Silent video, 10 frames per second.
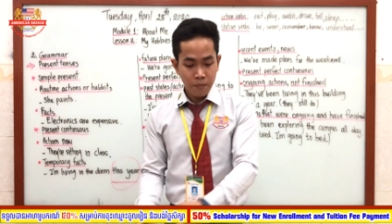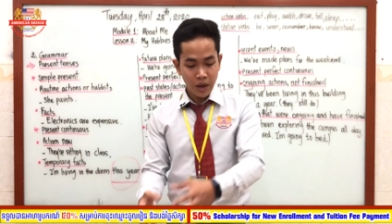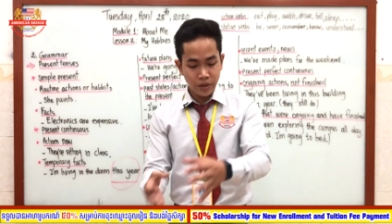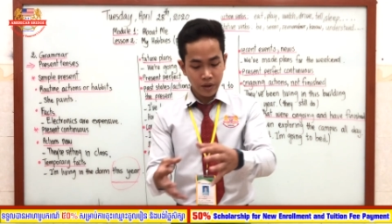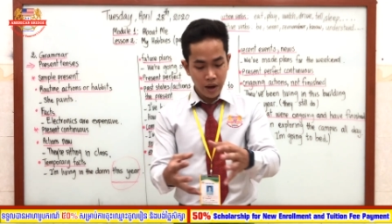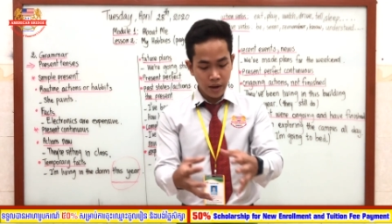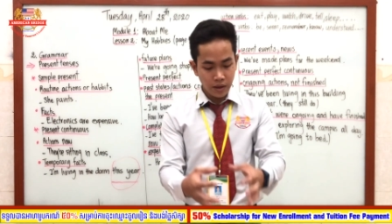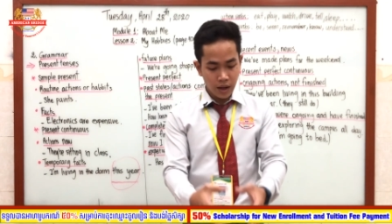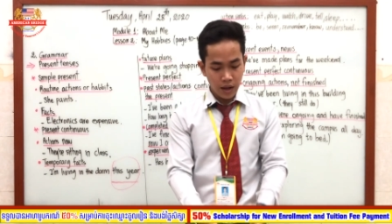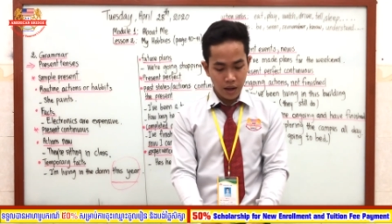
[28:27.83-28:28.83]
But you
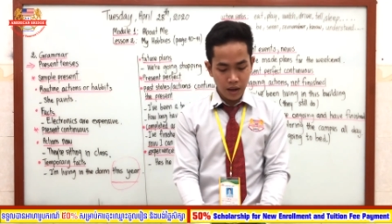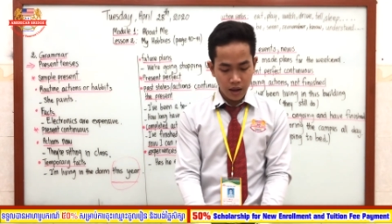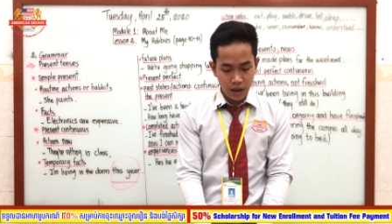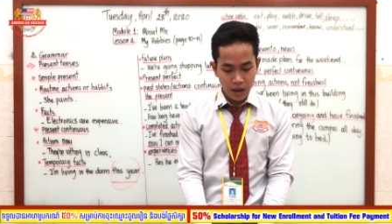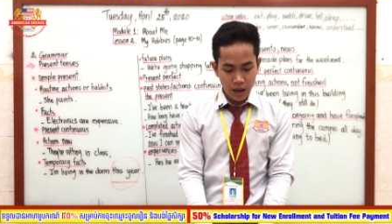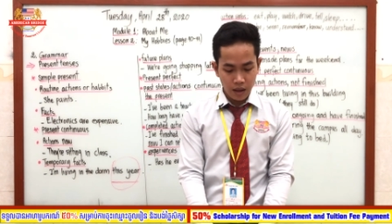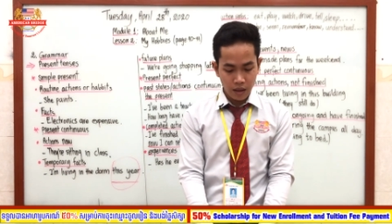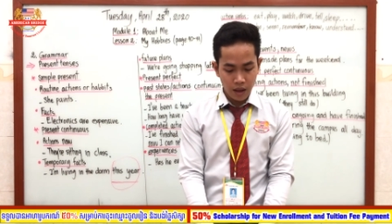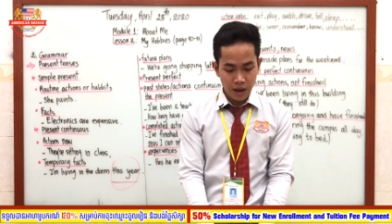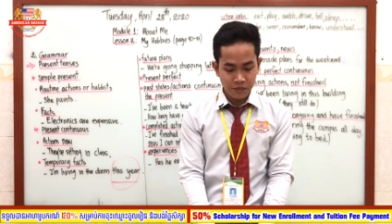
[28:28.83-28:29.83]
can
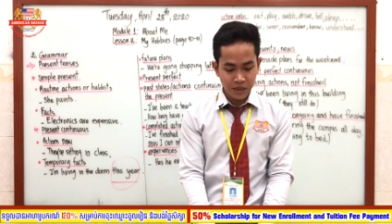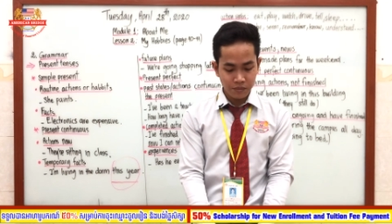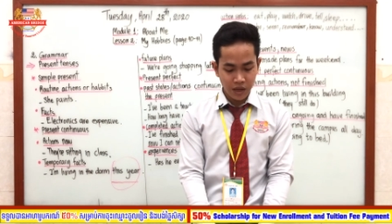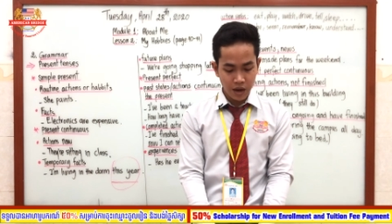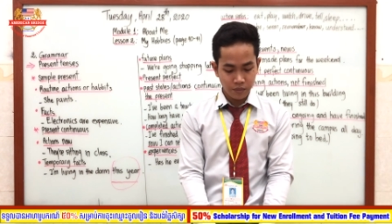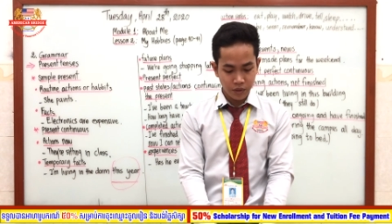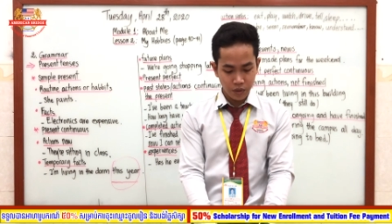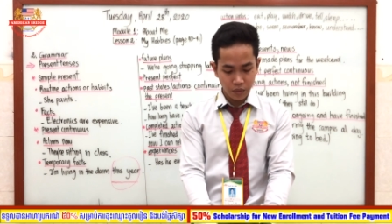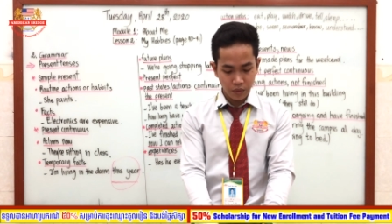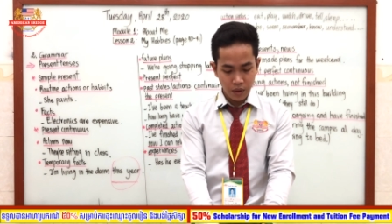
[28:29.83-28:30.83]
have some time to
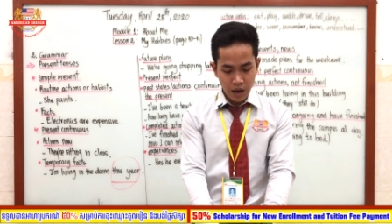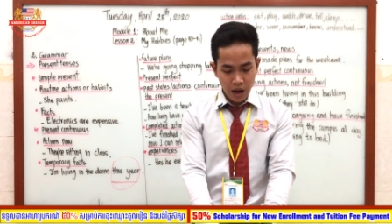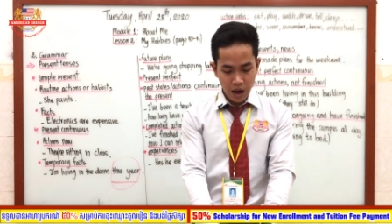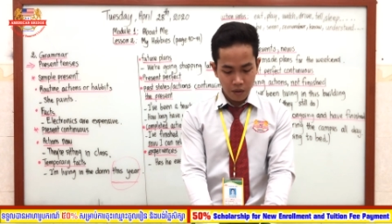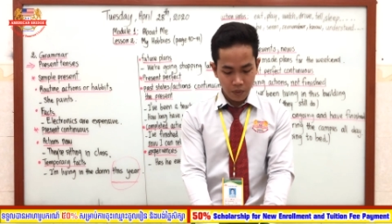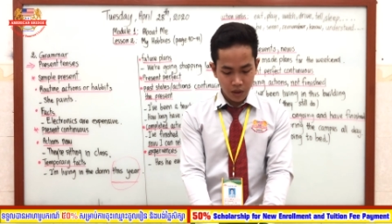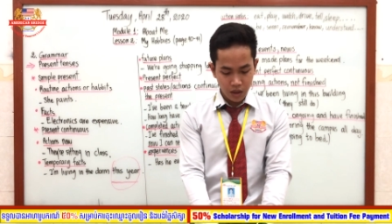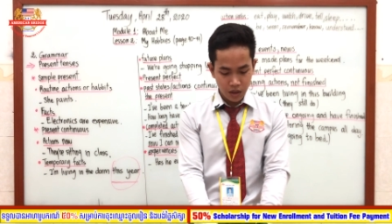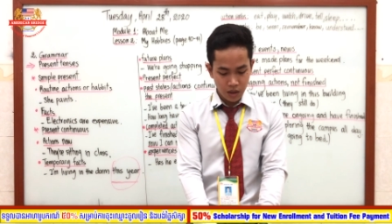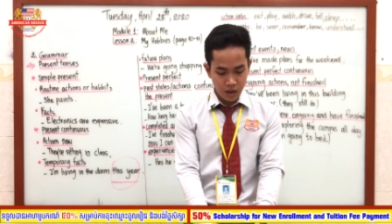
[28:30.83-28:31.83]
do
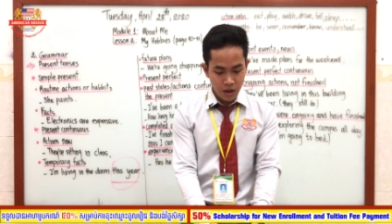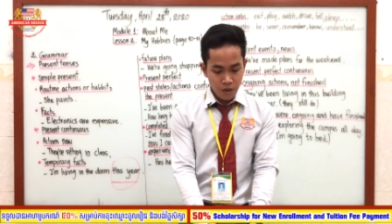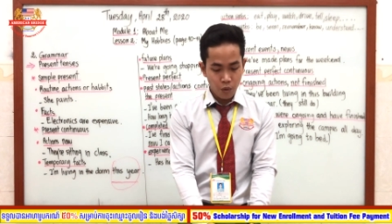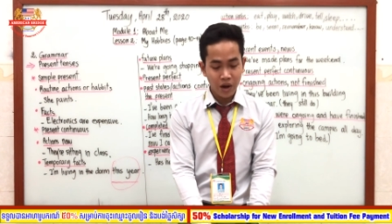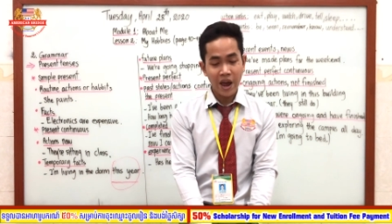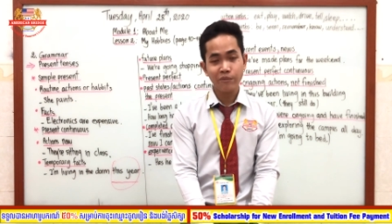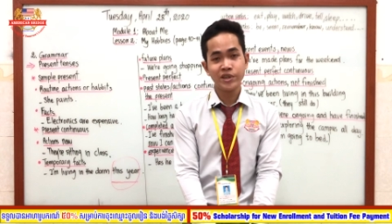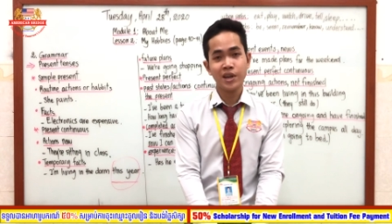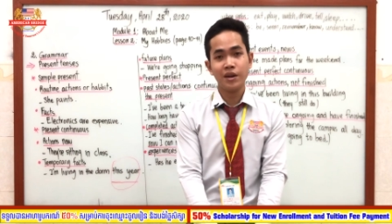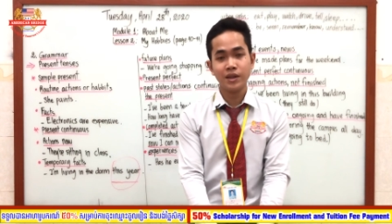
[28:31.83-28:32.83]
our
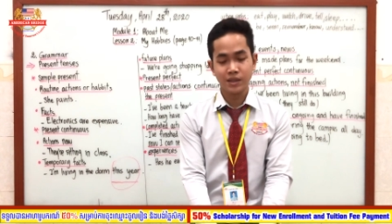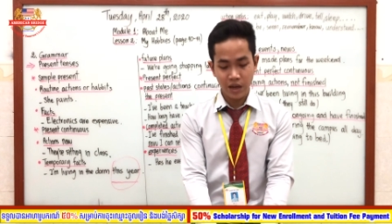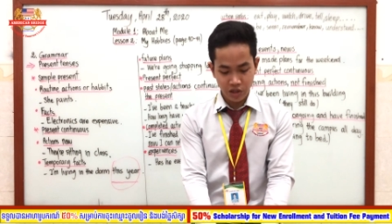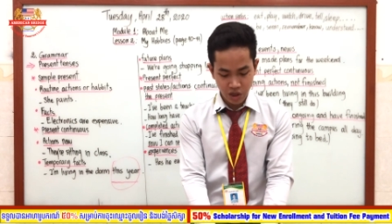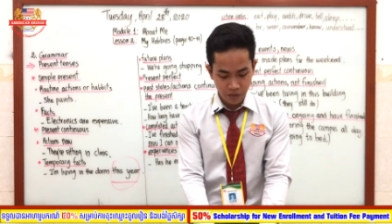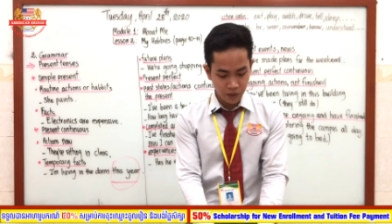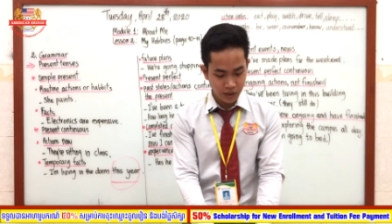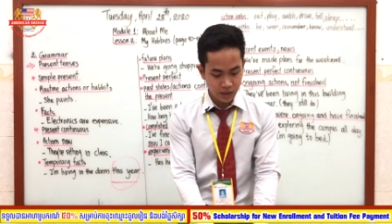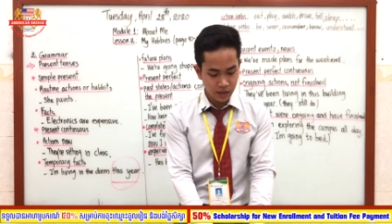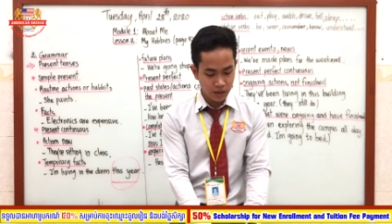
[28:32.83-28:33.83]
vocabulary section,
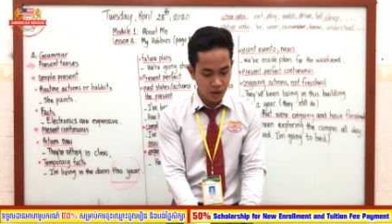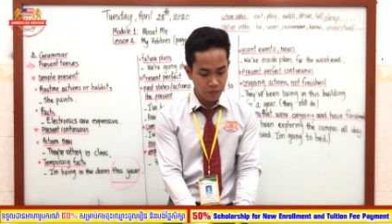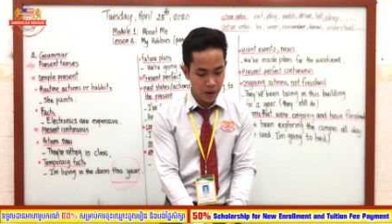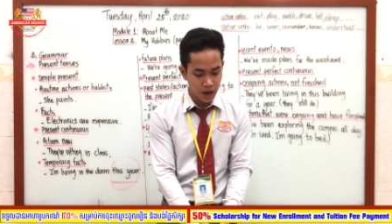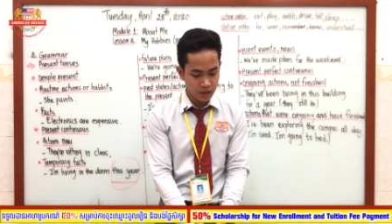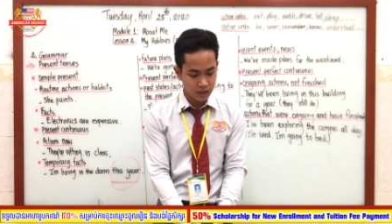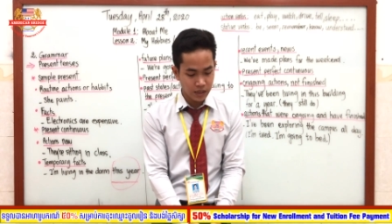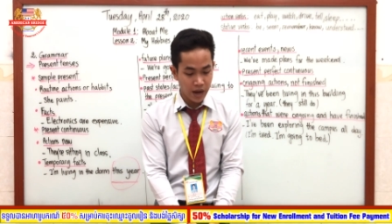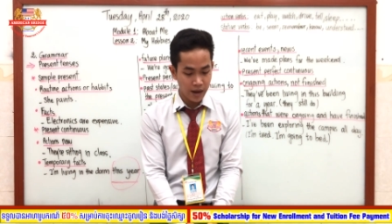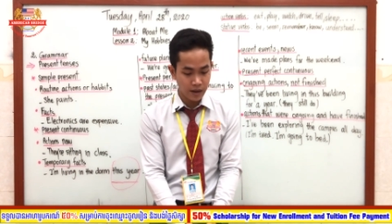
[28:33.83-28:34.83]
which is on page
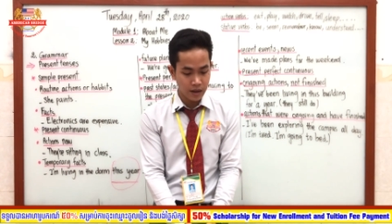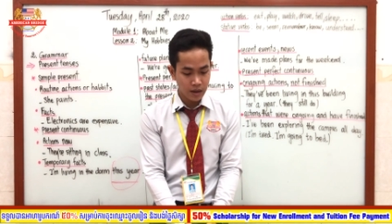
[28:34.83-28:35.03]
10.